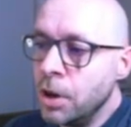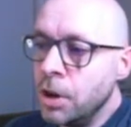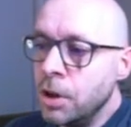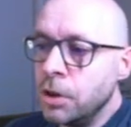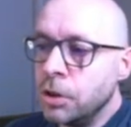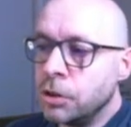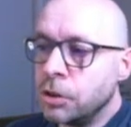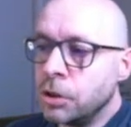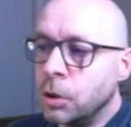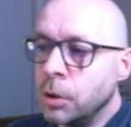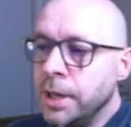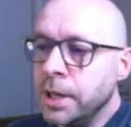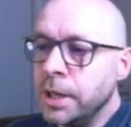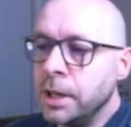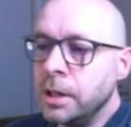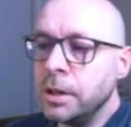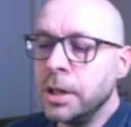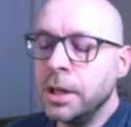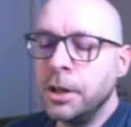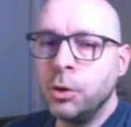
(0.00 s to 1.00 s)
So
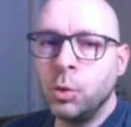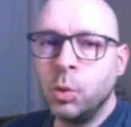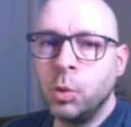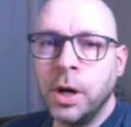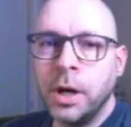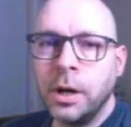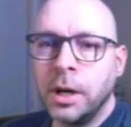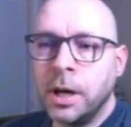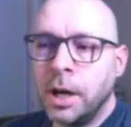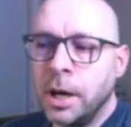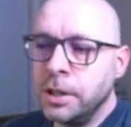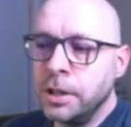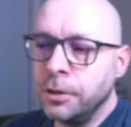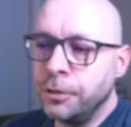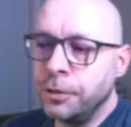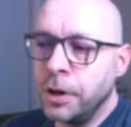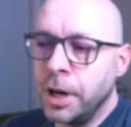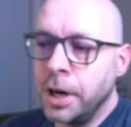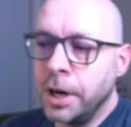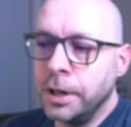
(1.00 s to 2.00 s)
here is where I
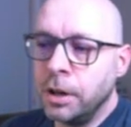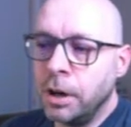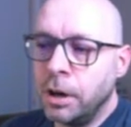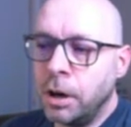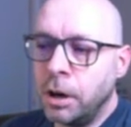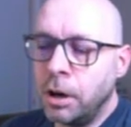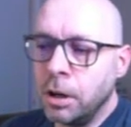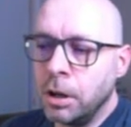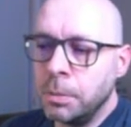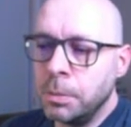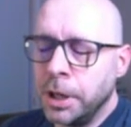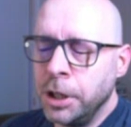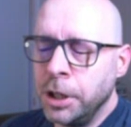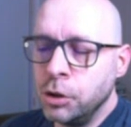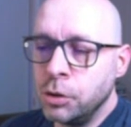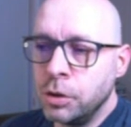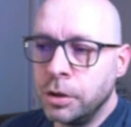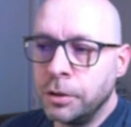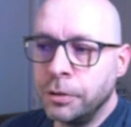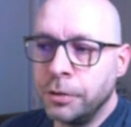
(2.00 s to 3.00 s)
define all my
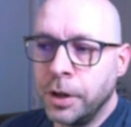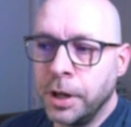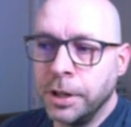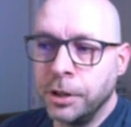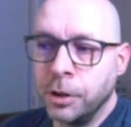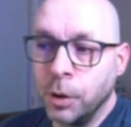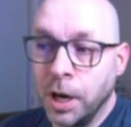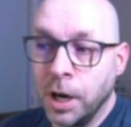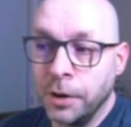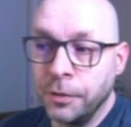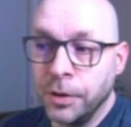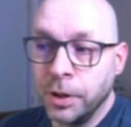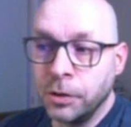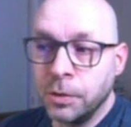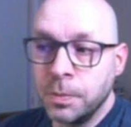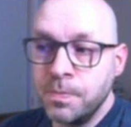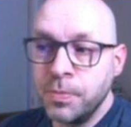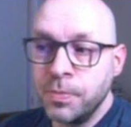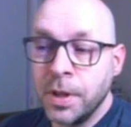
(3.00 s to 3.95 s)
user-defined graphics,